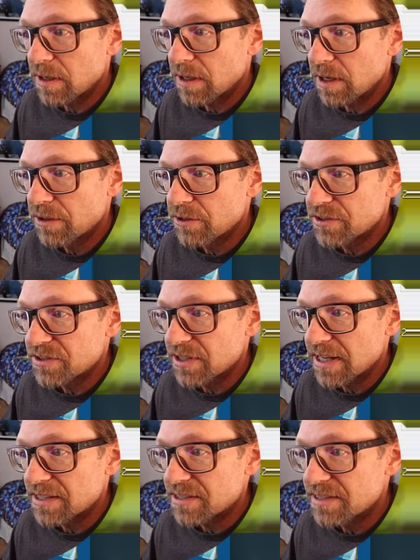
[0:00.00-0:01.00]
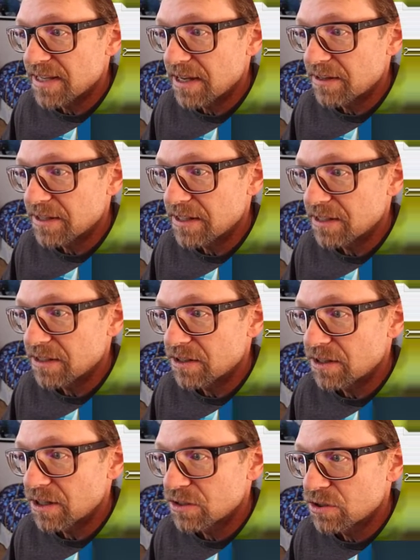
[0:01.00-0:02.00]
other sites down
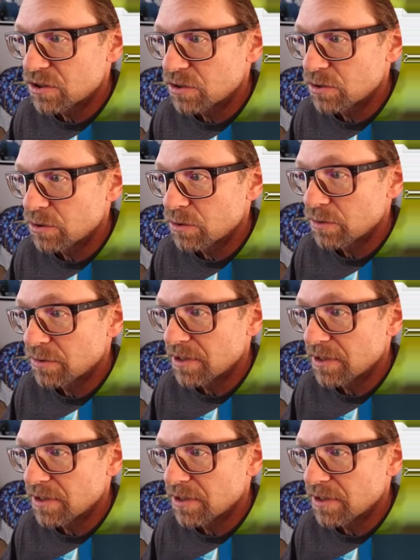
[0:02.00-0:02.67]
here to